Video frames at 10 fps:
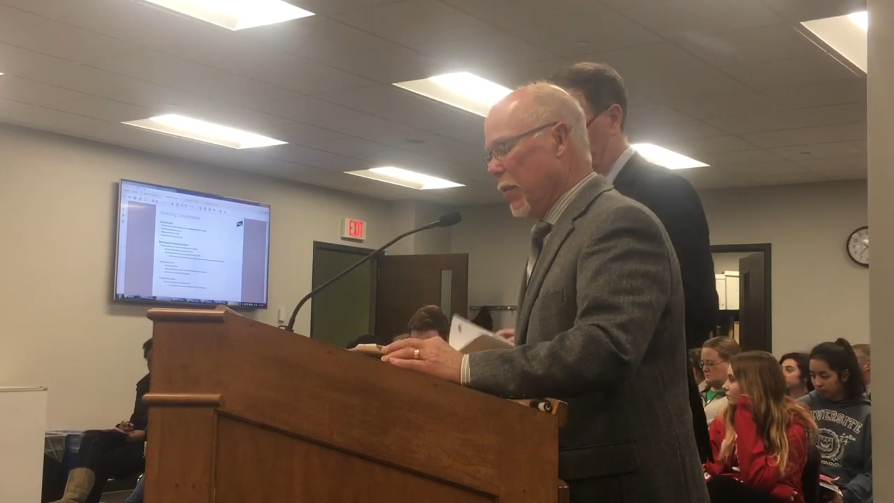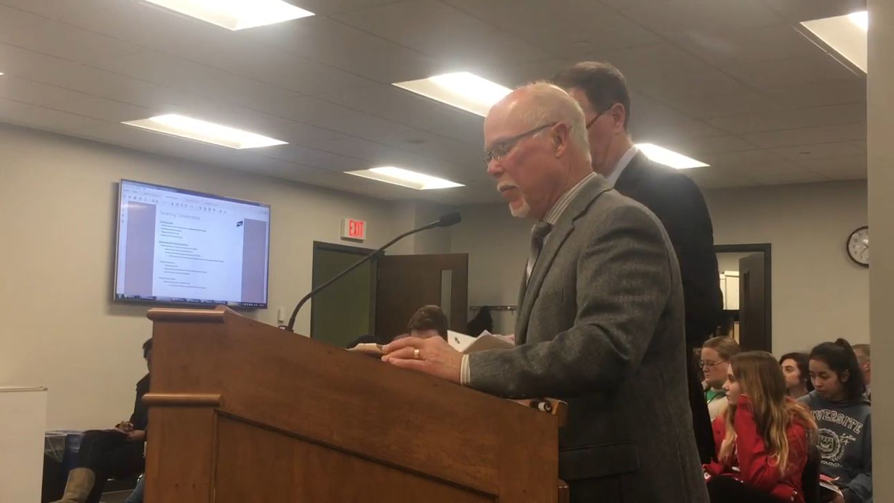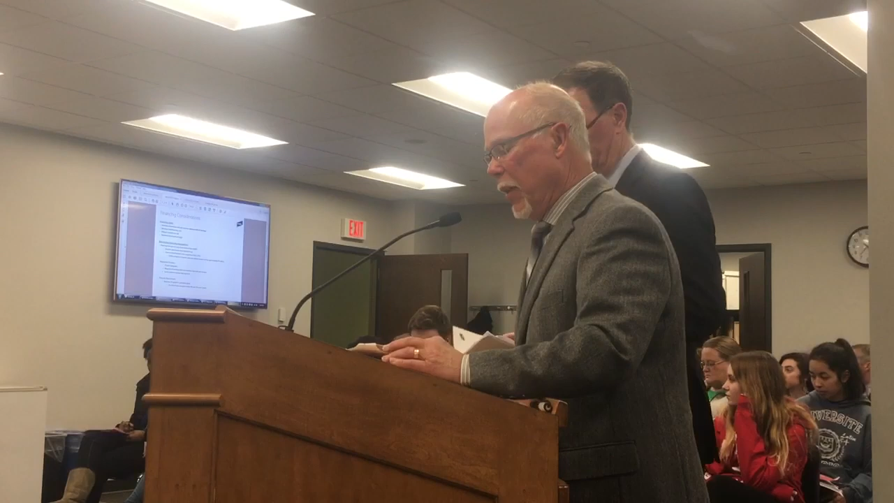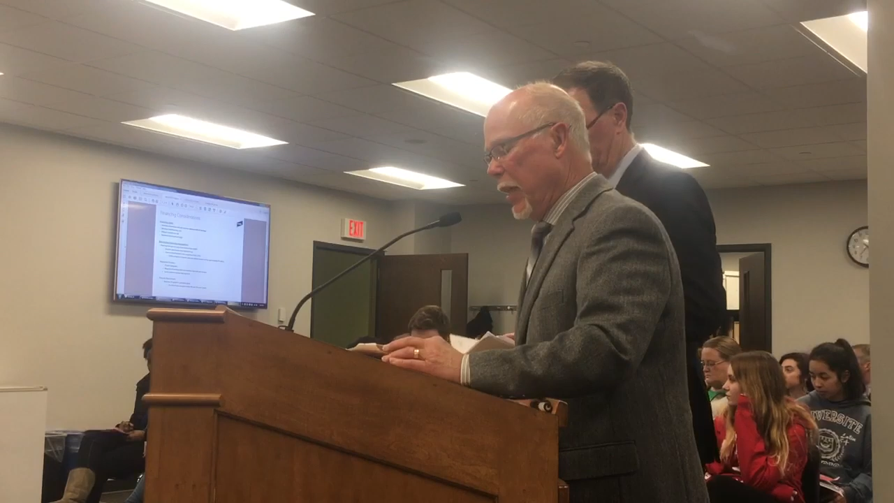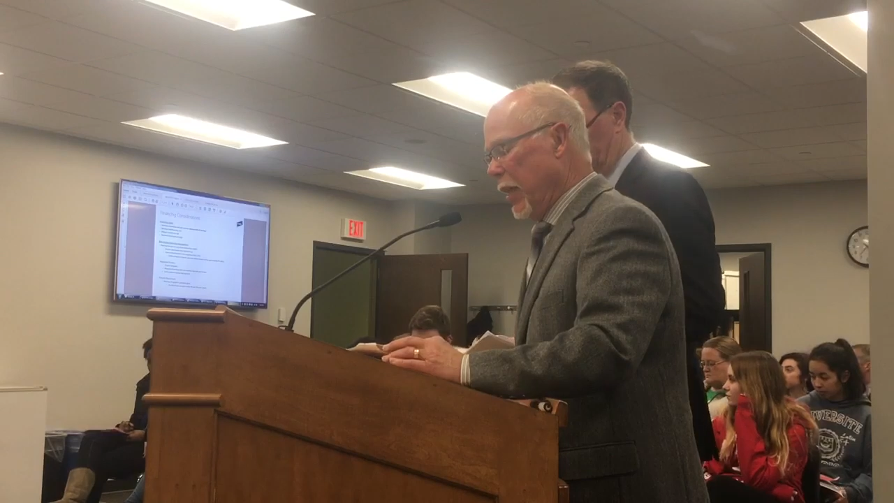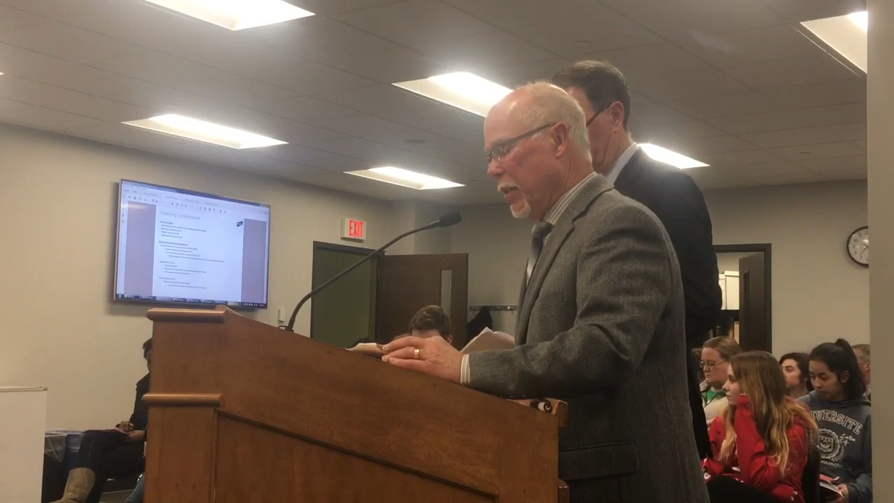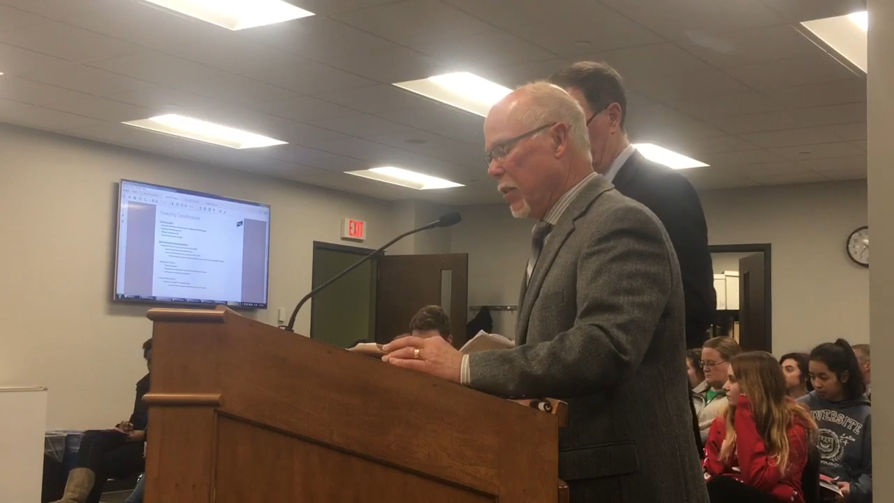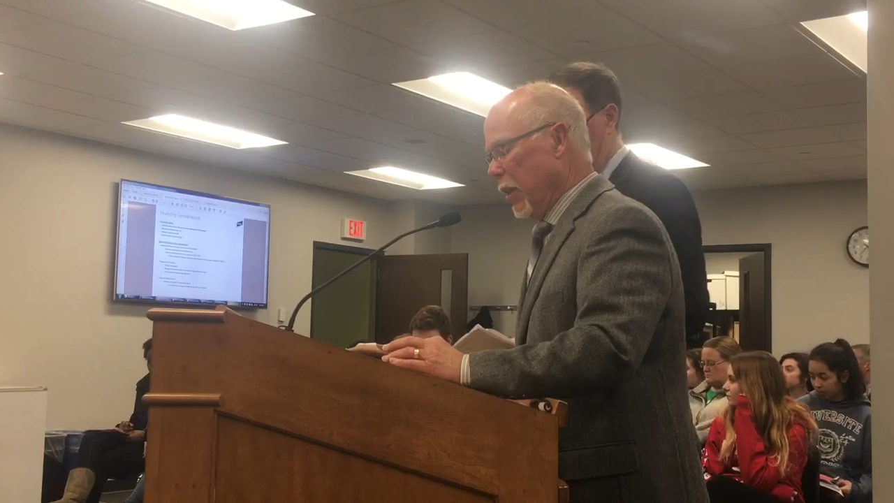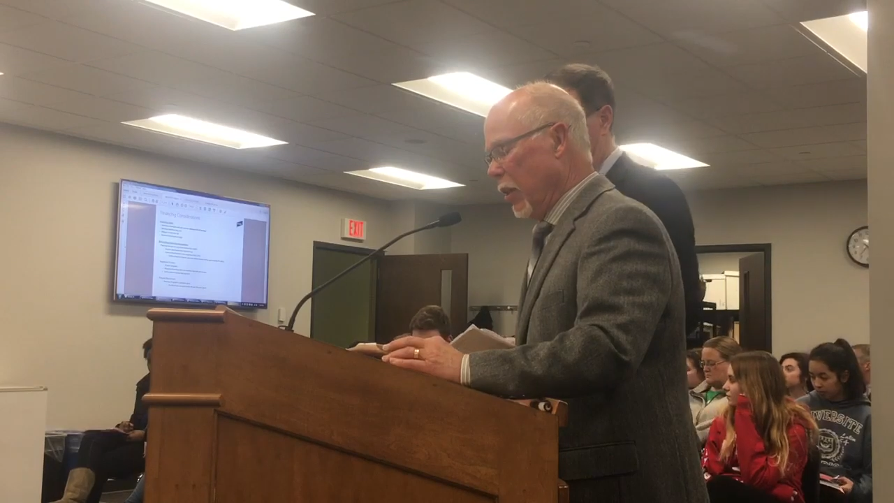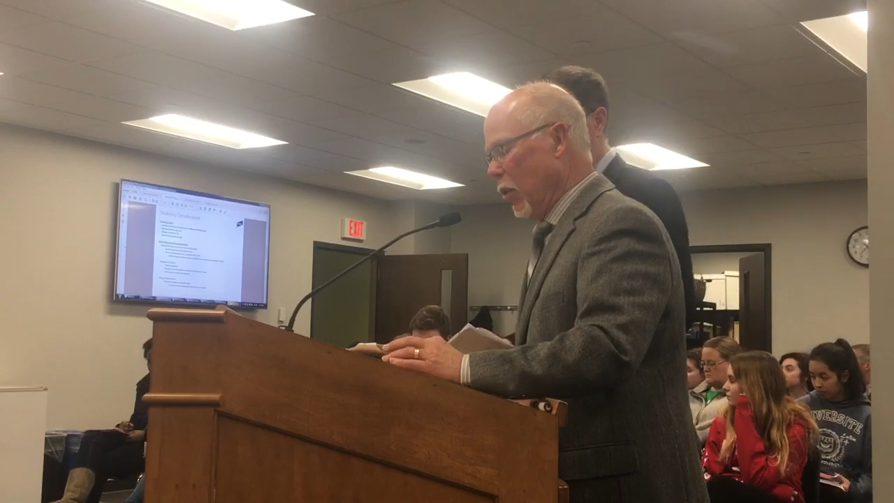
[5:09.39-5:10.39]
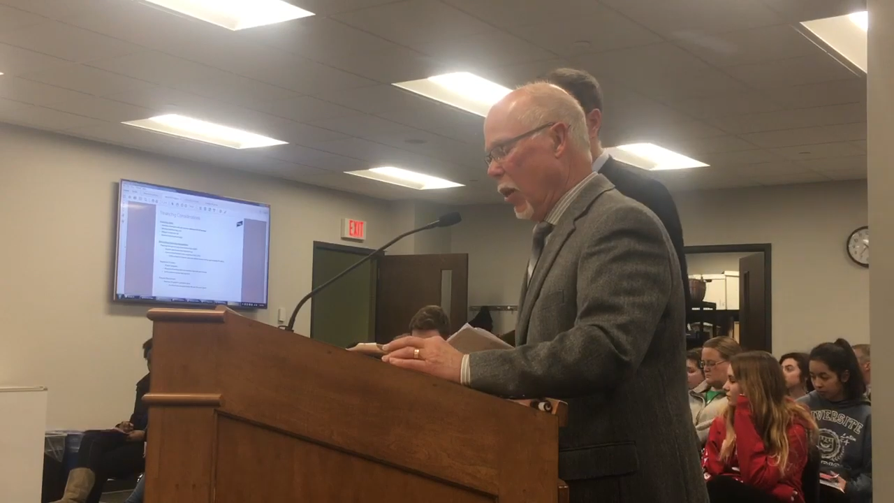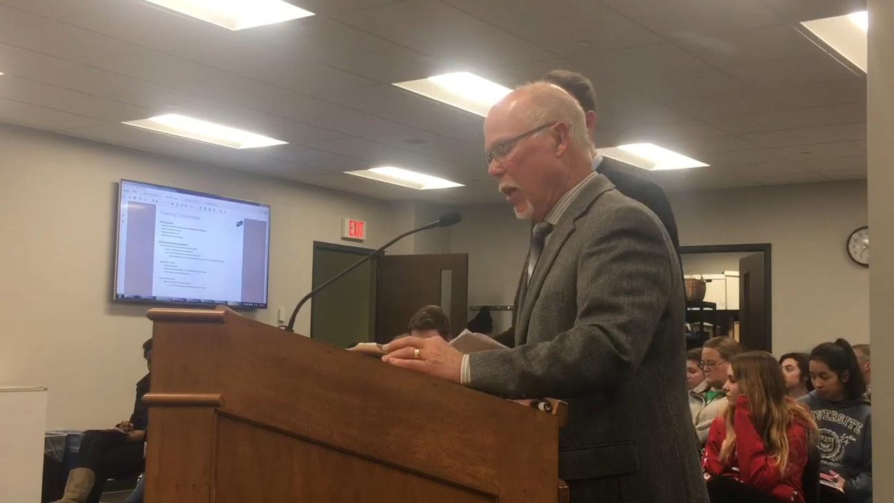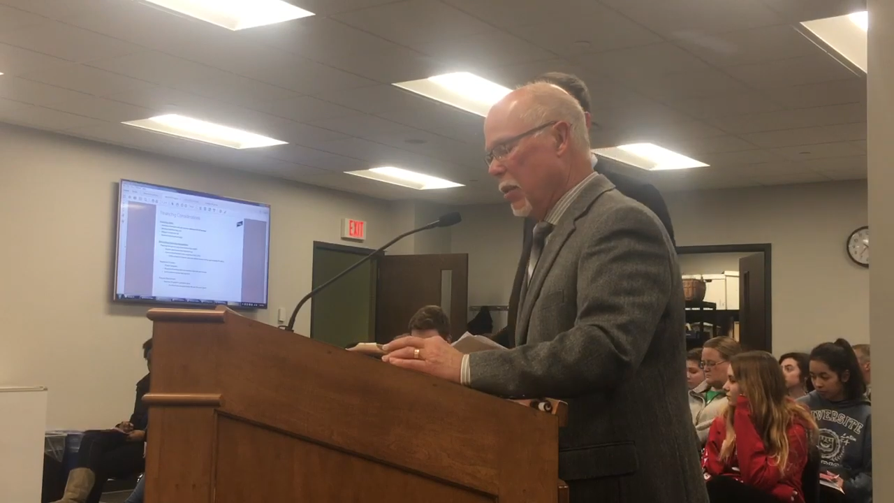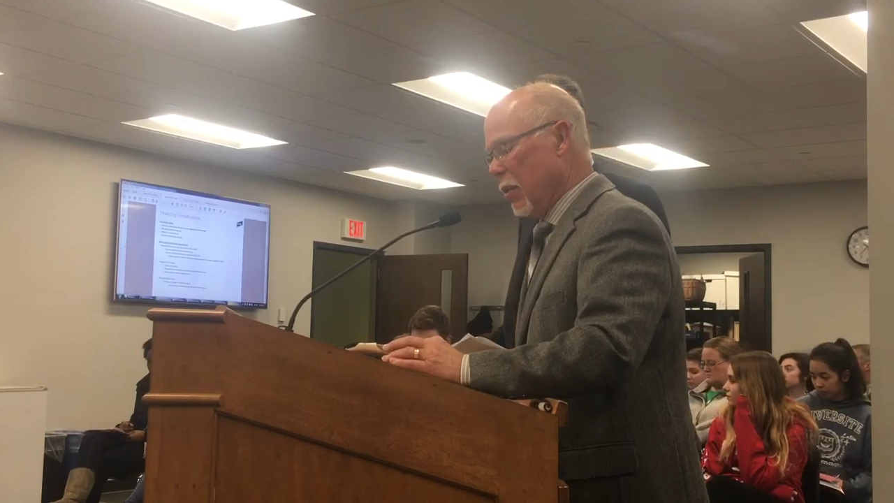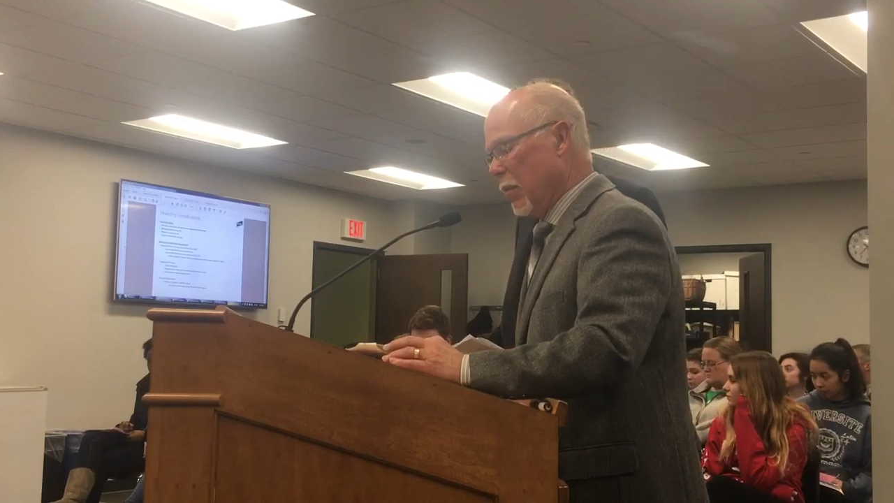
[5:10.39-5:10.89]
the financing
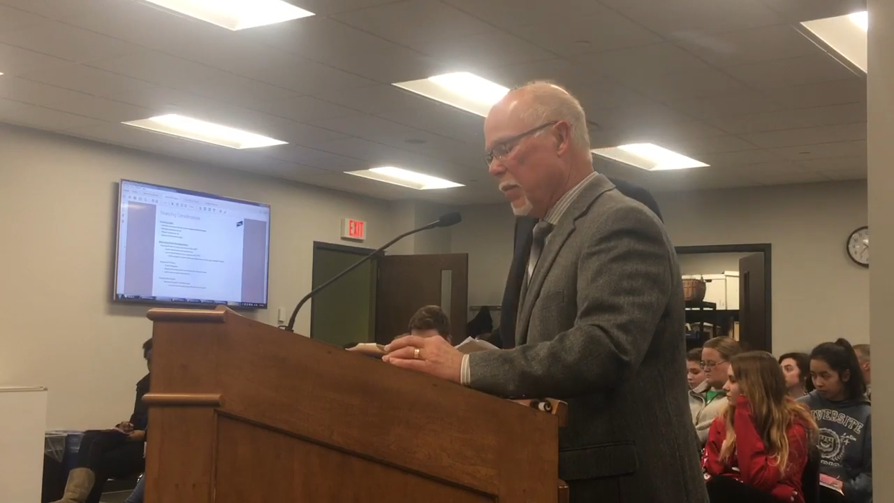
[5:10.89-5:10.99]
cost.